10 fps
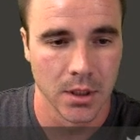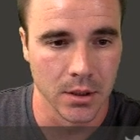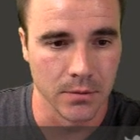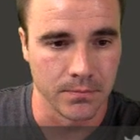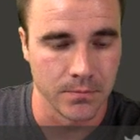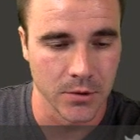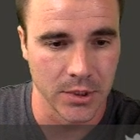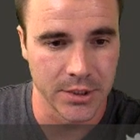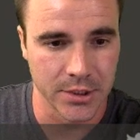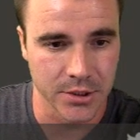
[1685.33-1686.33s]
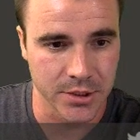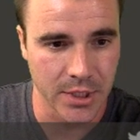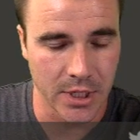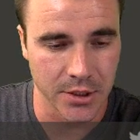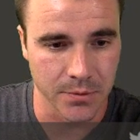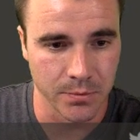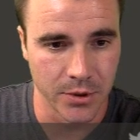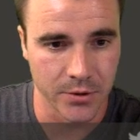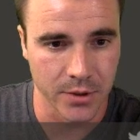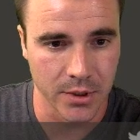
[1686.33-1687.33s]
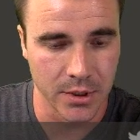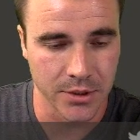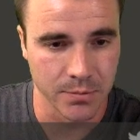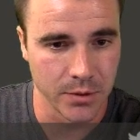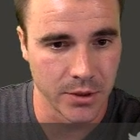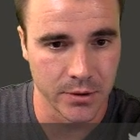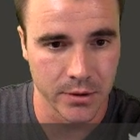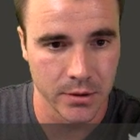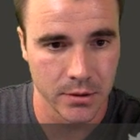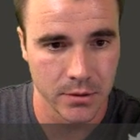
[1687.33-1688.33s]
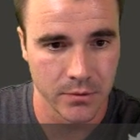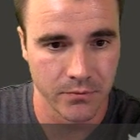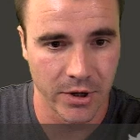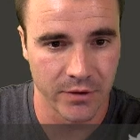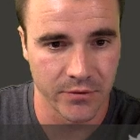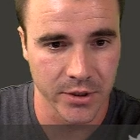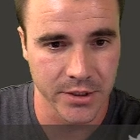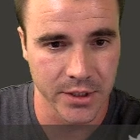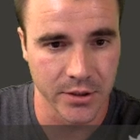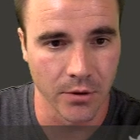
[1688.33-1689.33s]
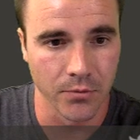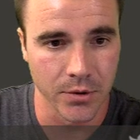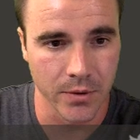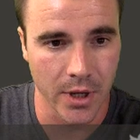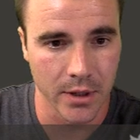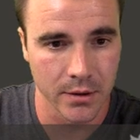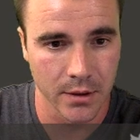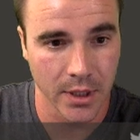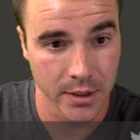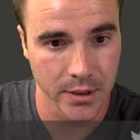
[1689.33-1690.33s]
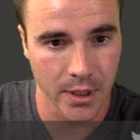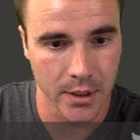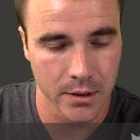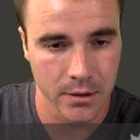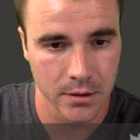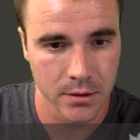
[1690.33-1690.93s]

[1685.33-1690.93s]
Uh-oh. Well, I did just that. I just blundered. Right after I said, don't do that. I did that.